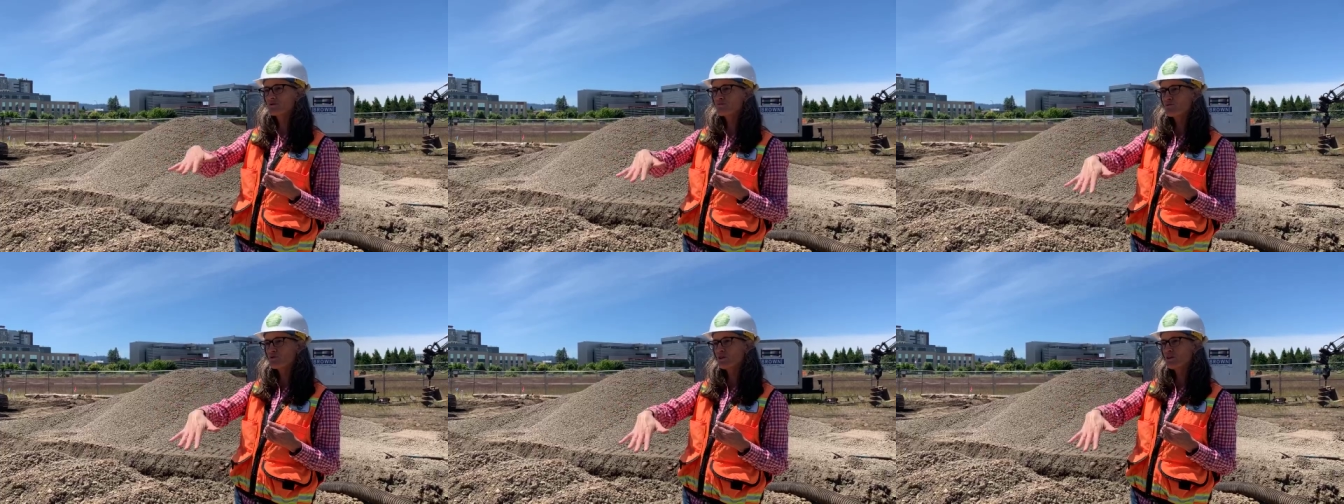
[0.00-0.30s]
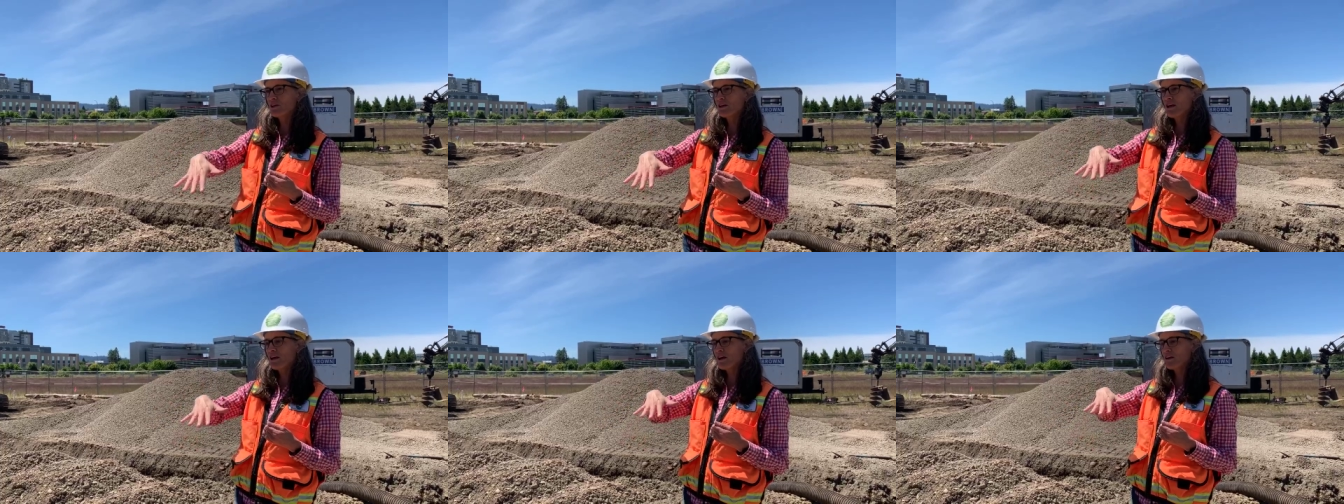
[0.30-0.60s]

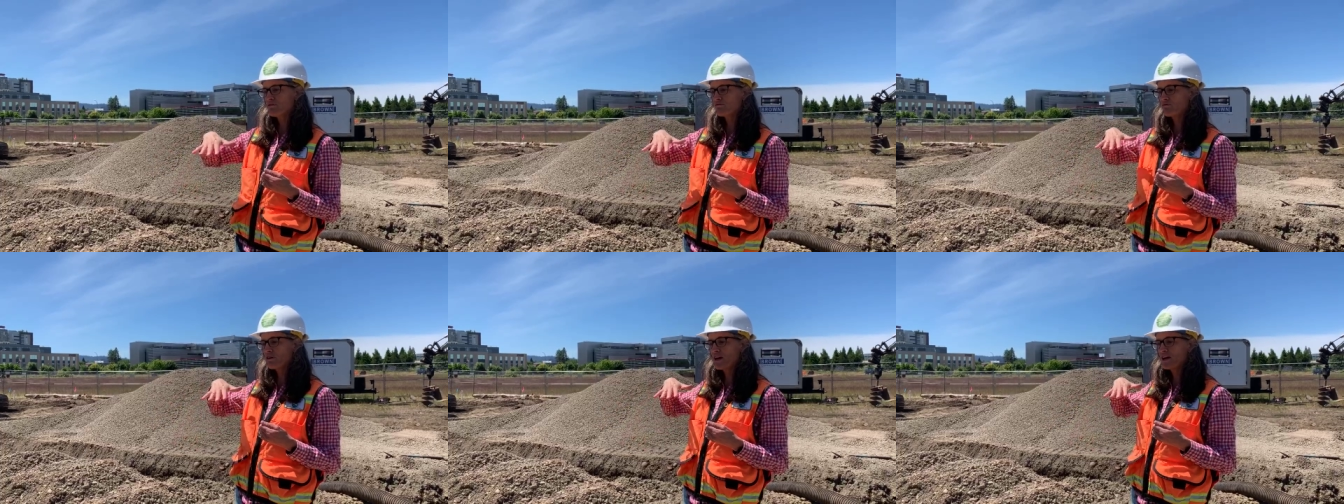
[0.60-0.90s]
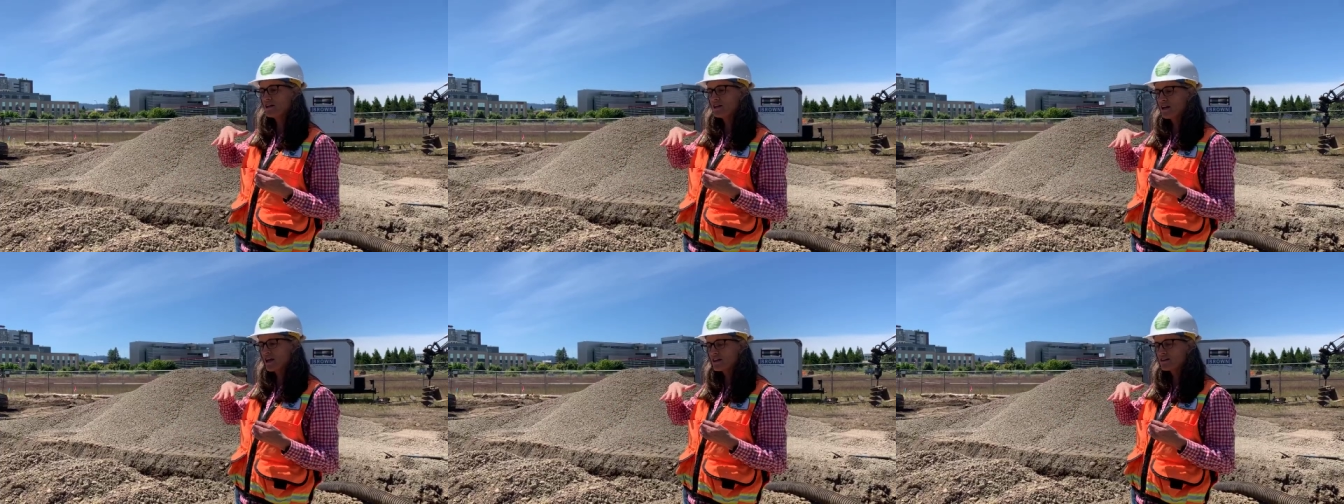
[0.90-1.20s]
more land
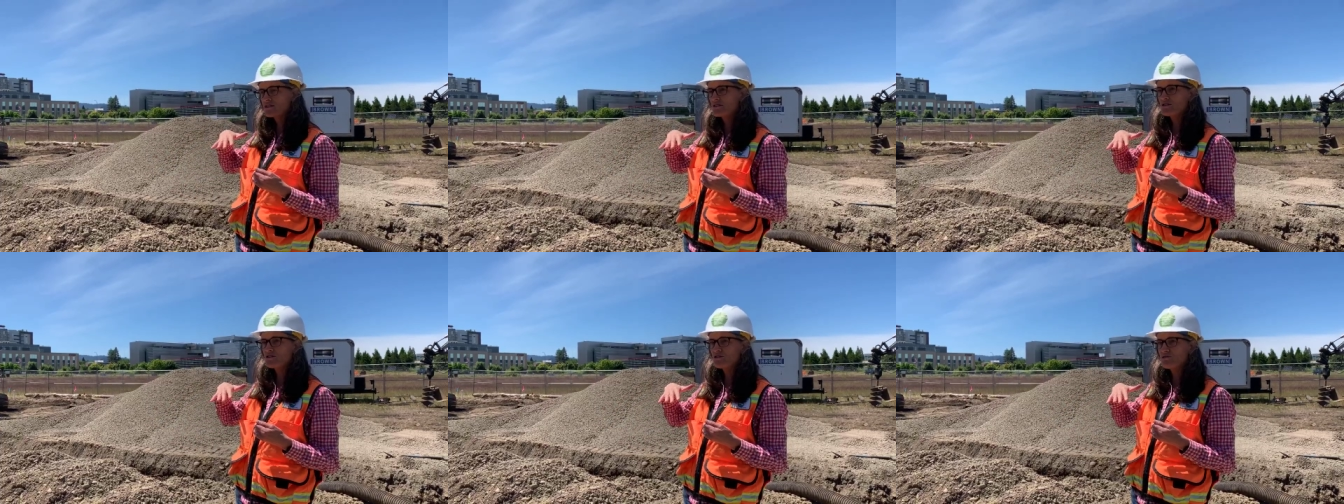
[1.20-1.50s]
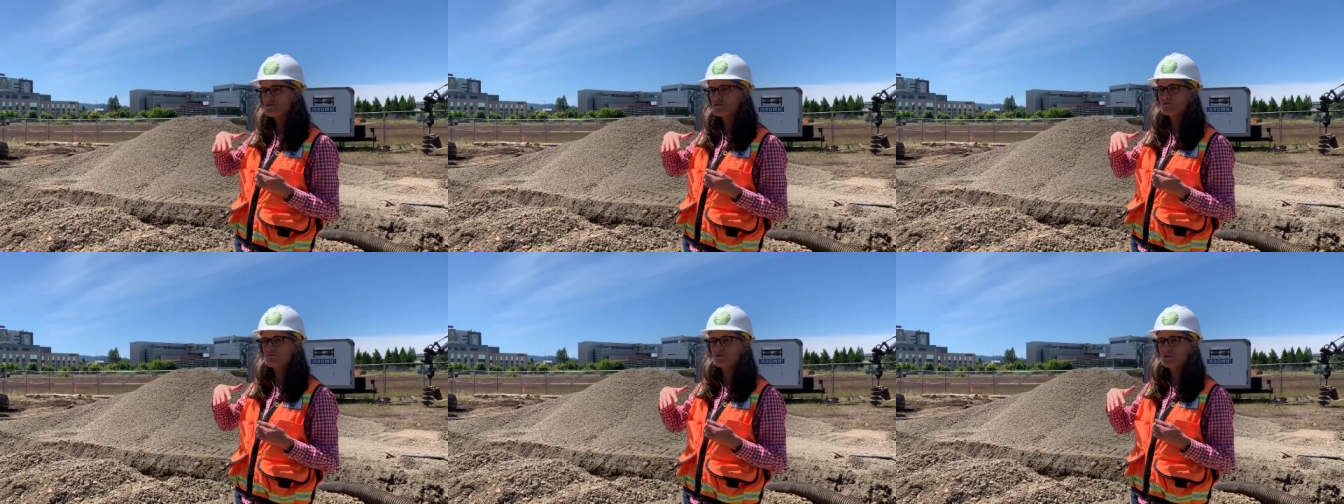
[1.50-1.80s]
right next
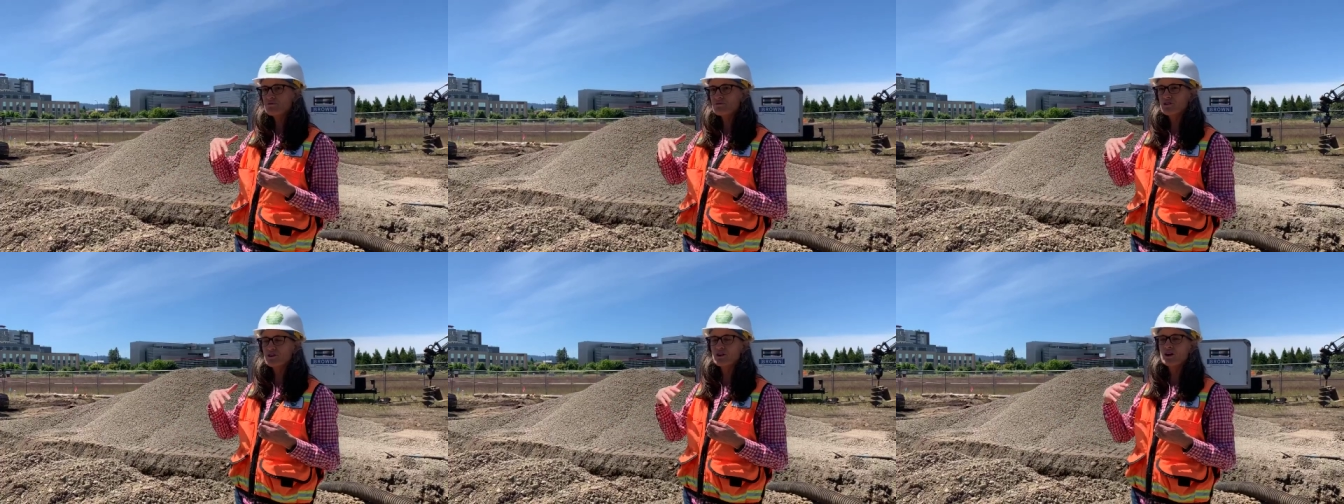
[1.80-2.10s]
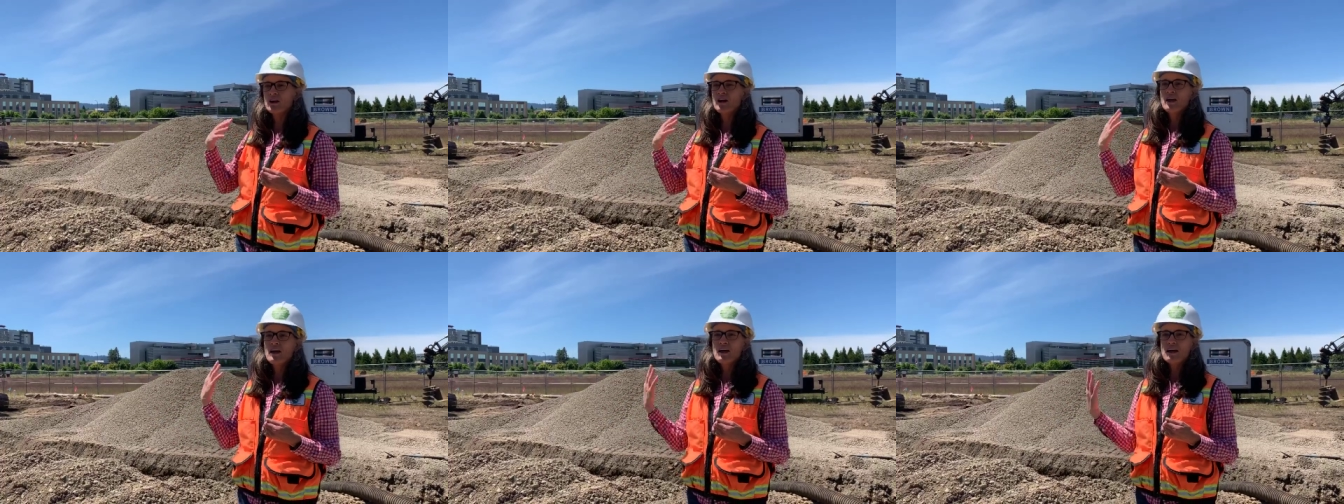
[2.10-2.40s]
to the river,